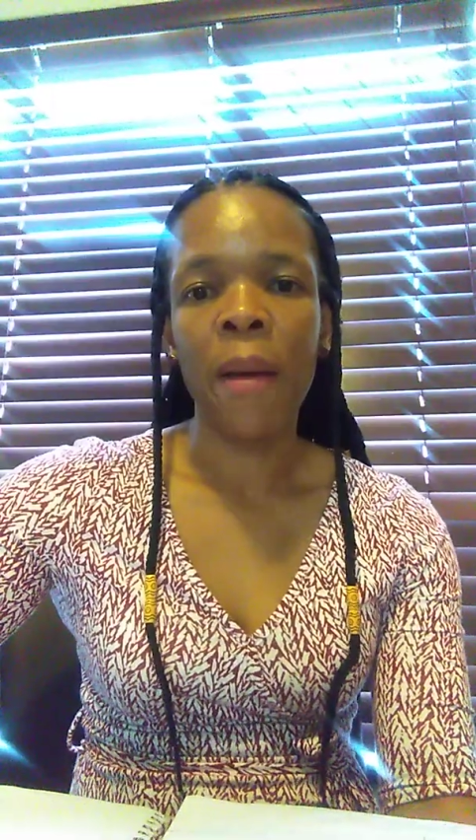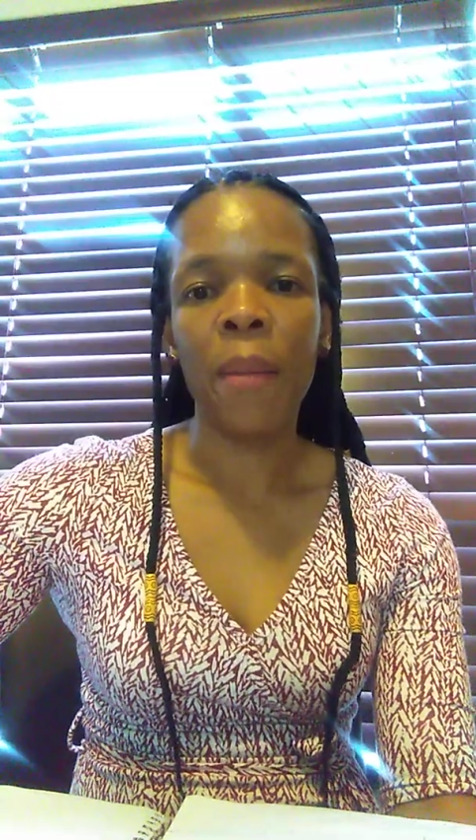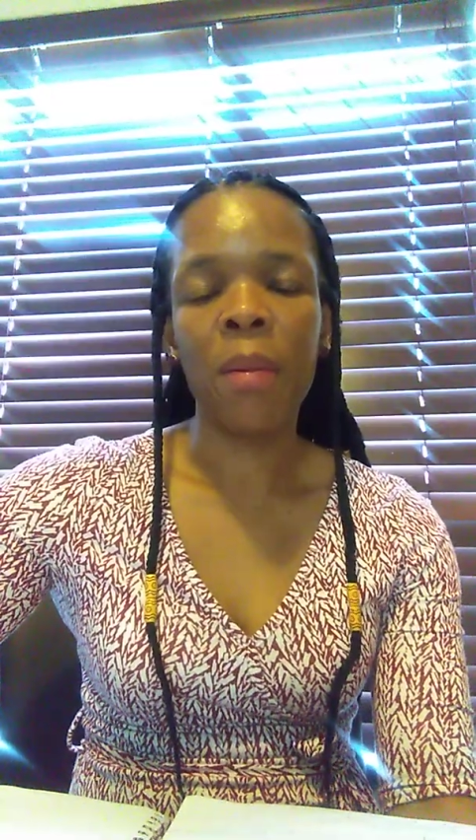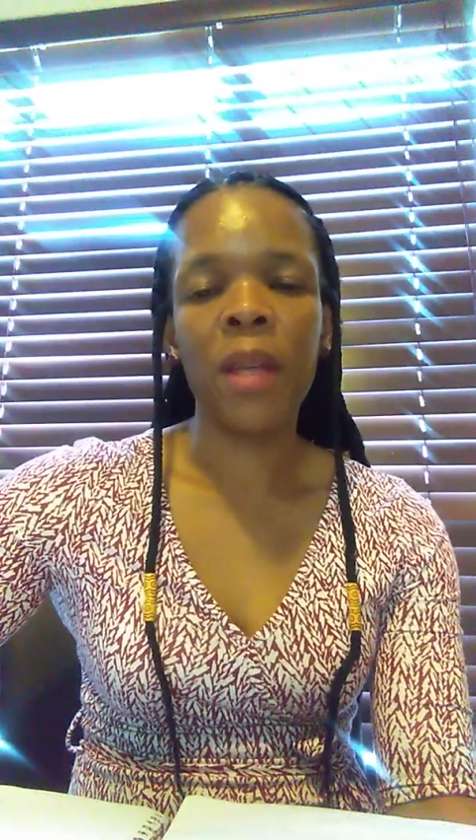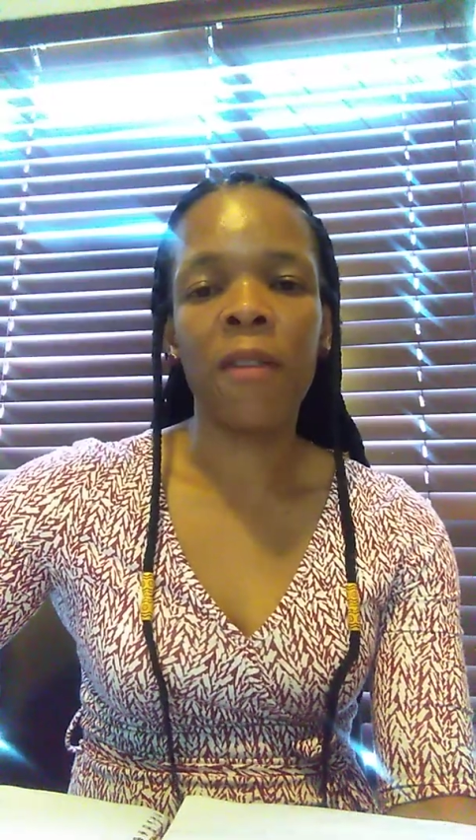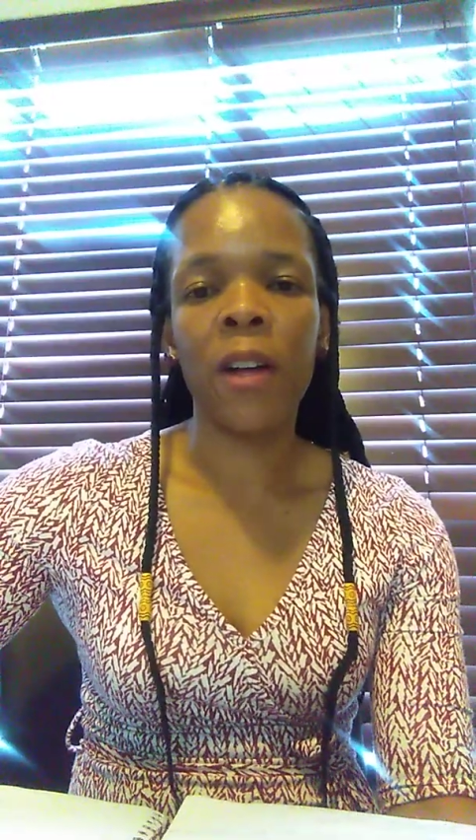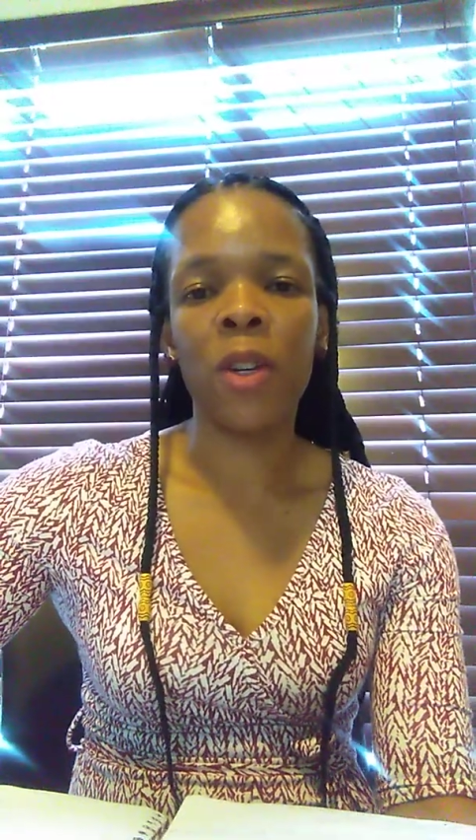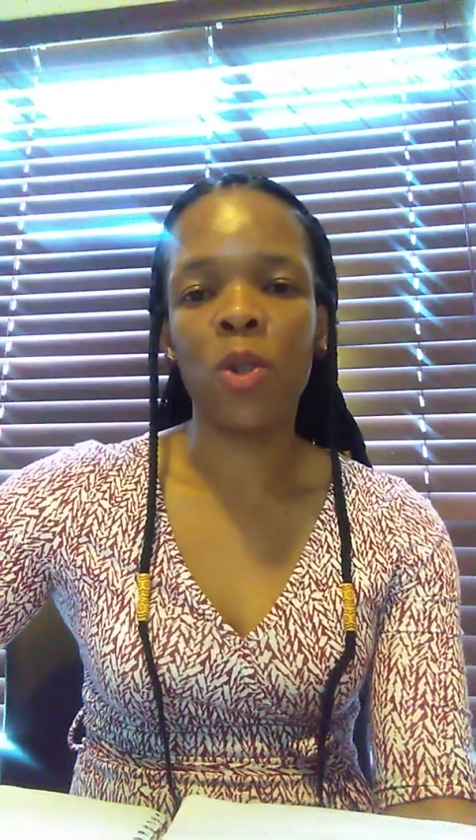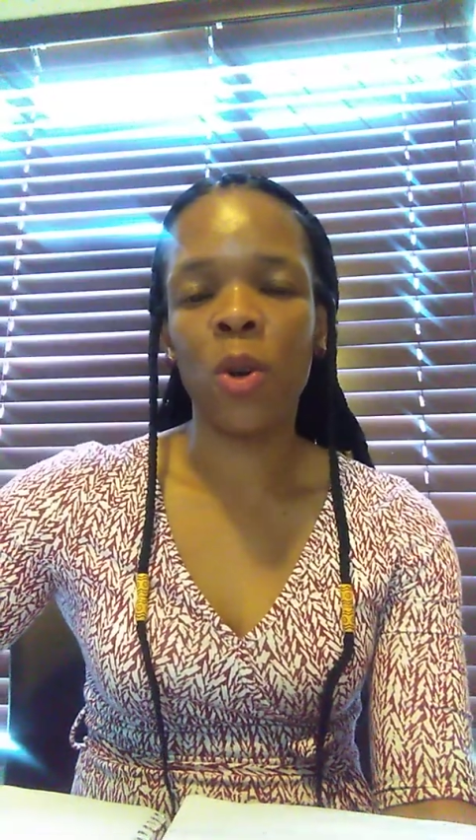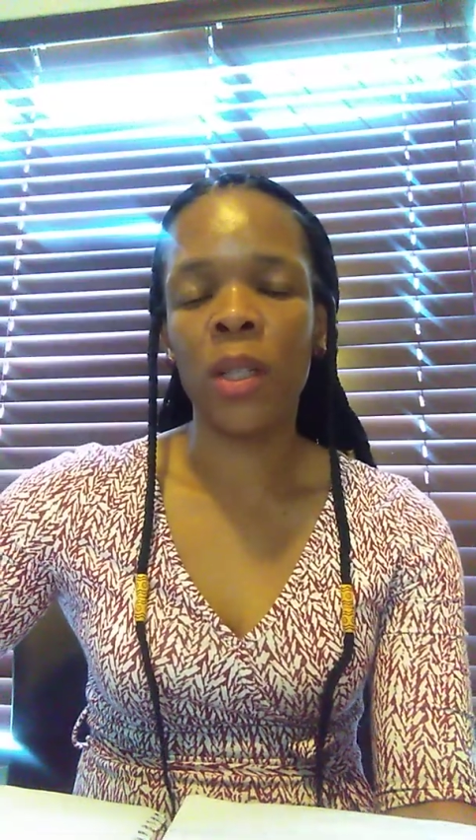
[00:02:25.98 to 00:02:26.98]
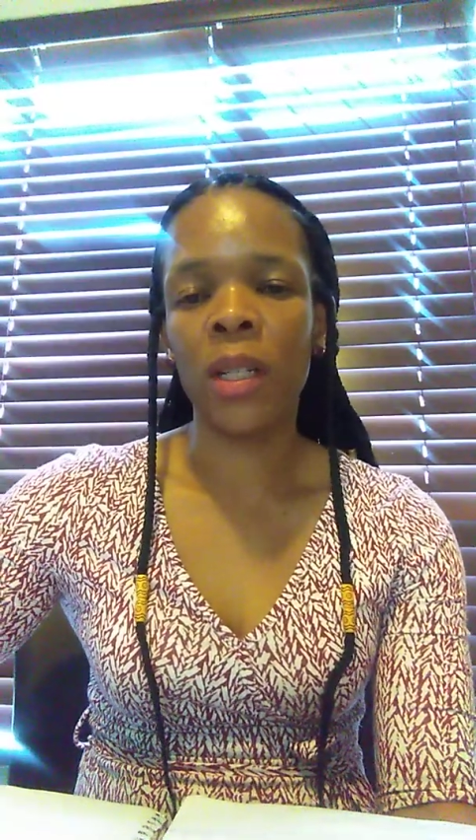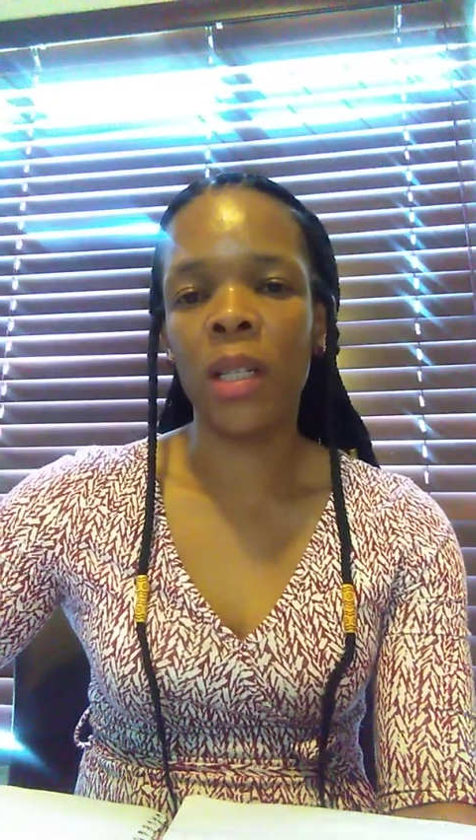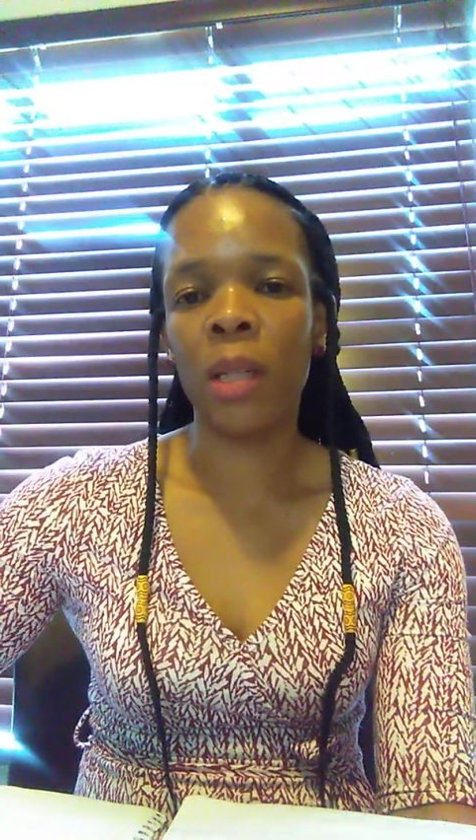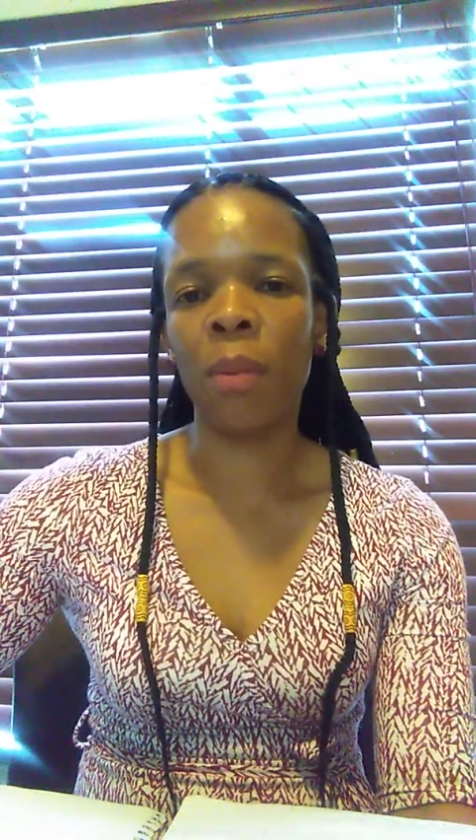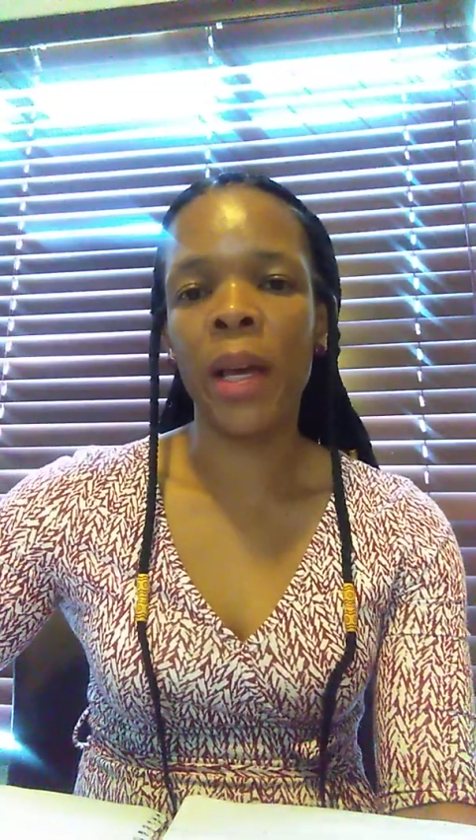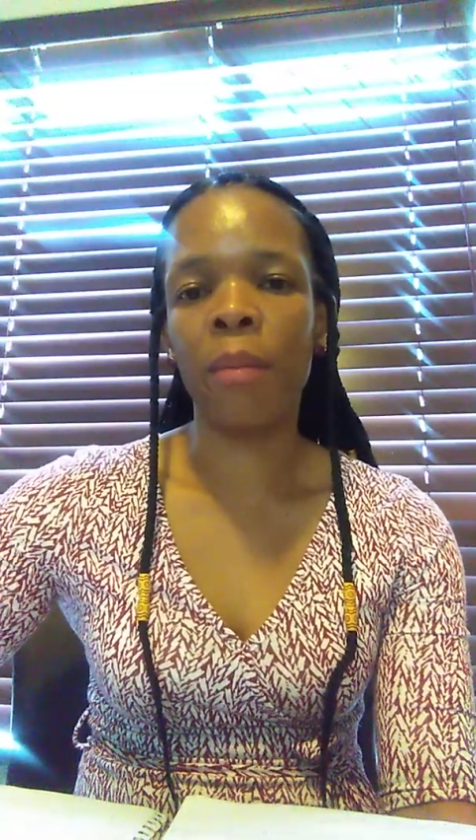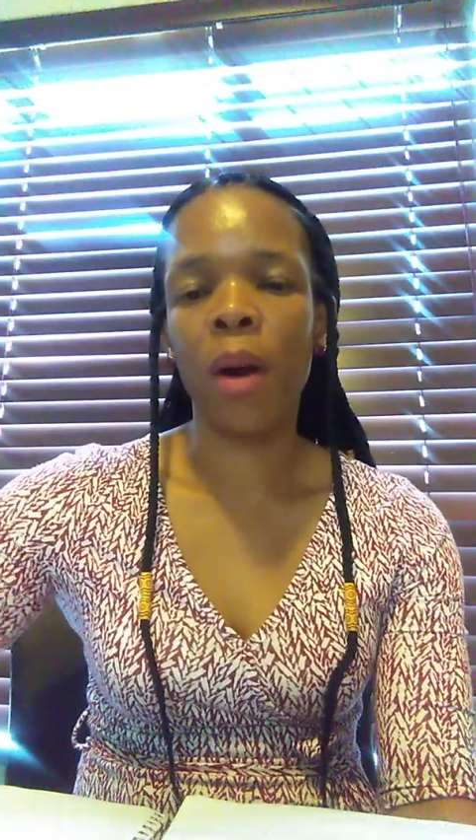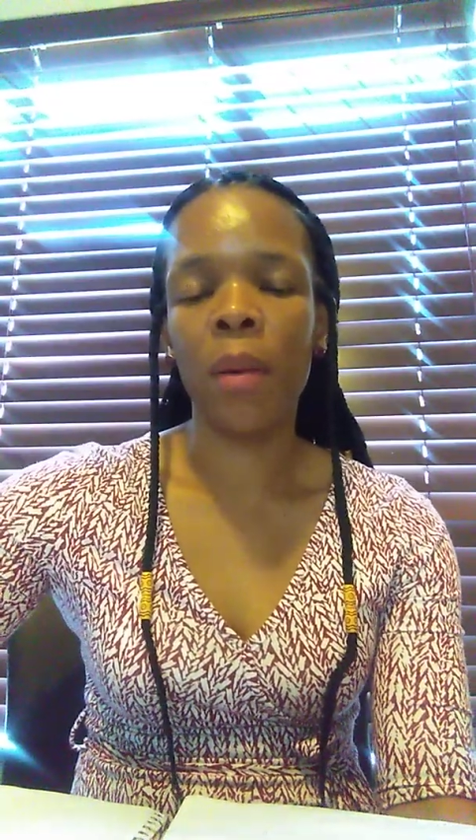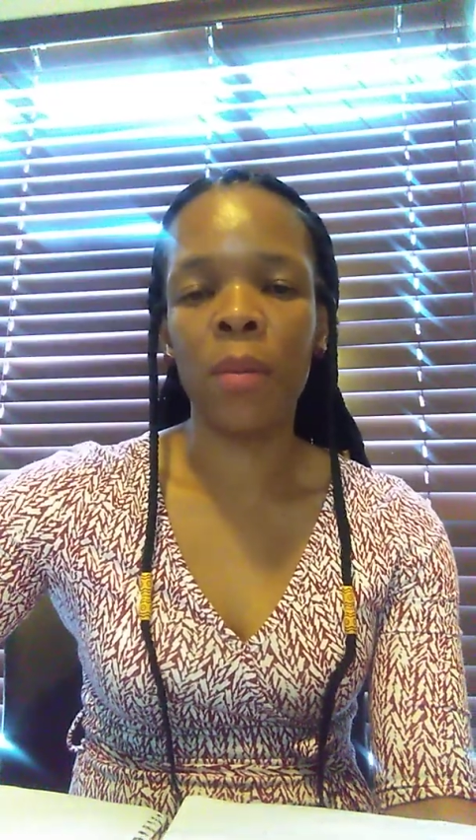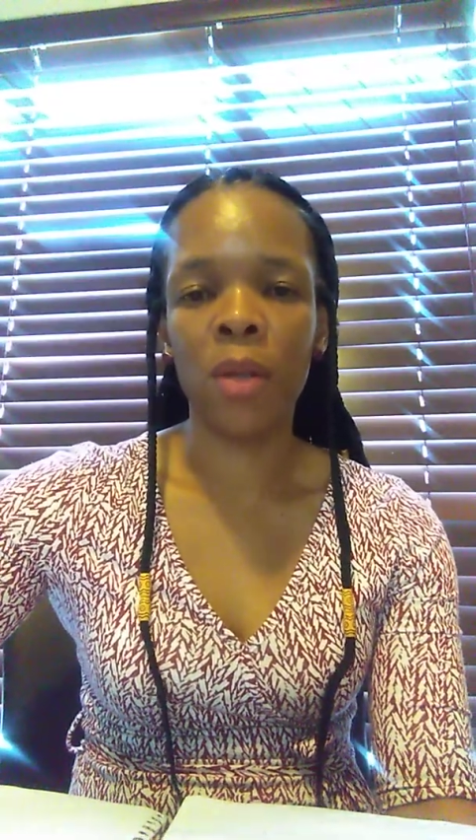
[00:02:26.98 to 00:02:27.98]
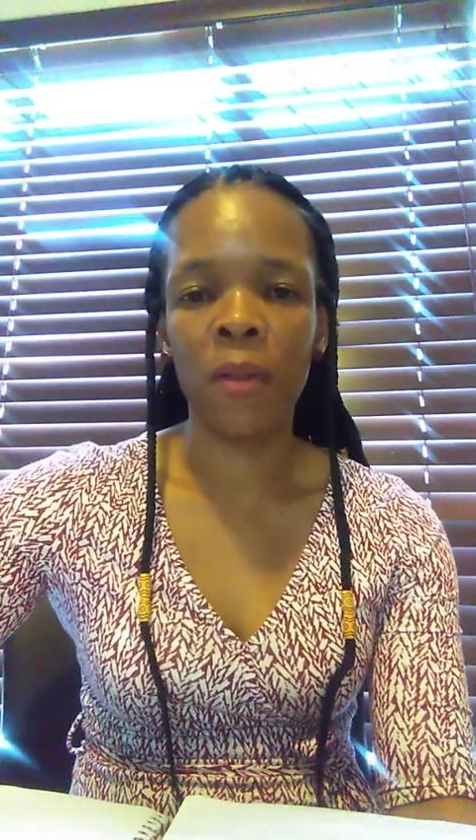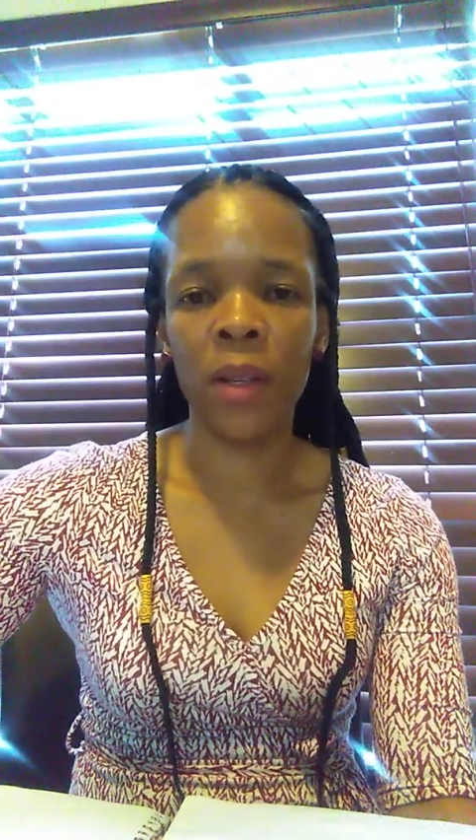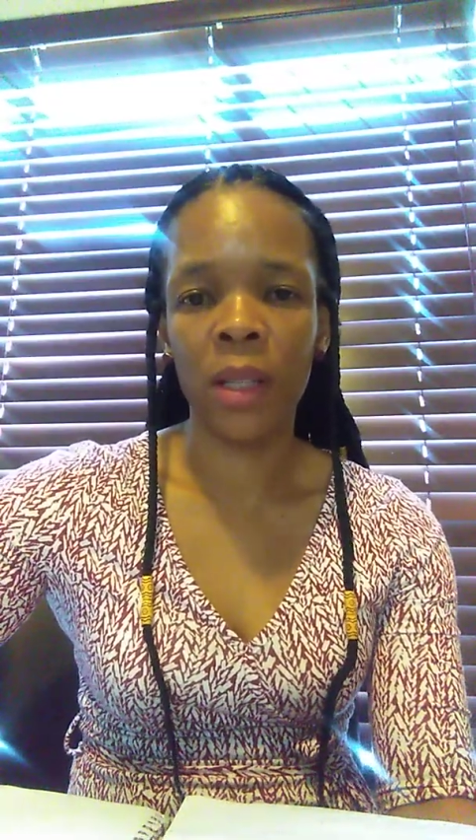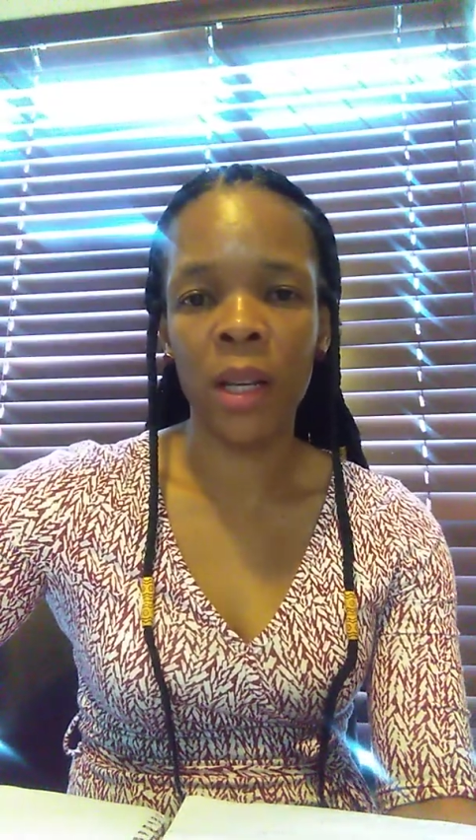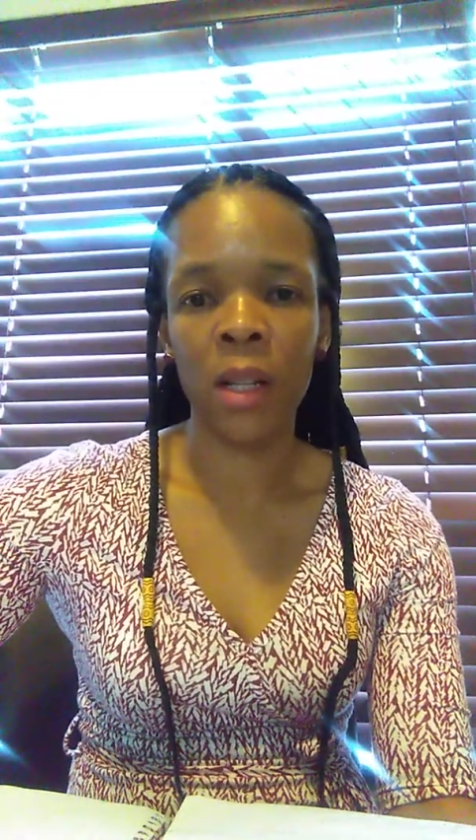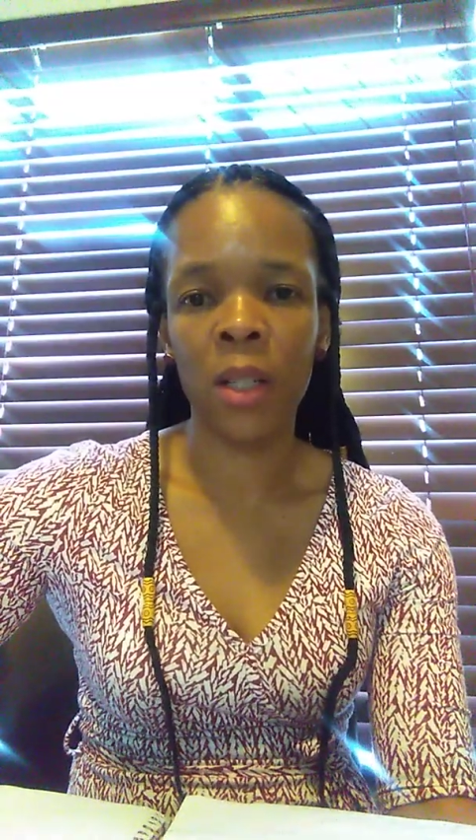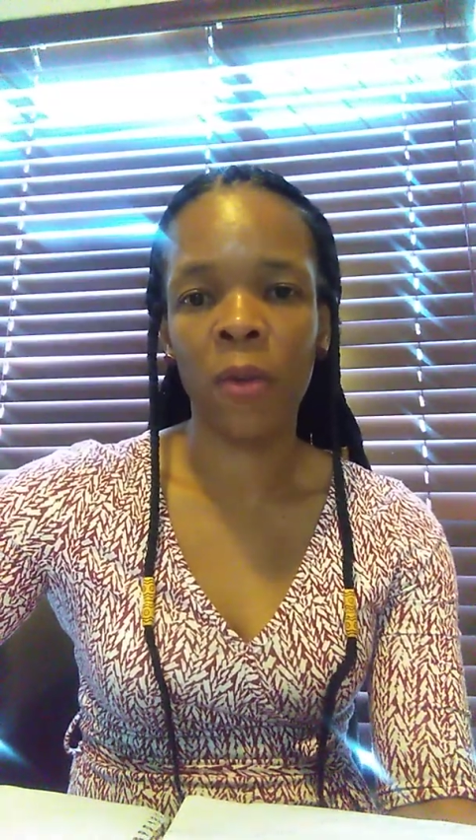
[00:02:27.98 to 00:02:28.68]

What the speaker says: maybe they fell short in displaying problem solving skills,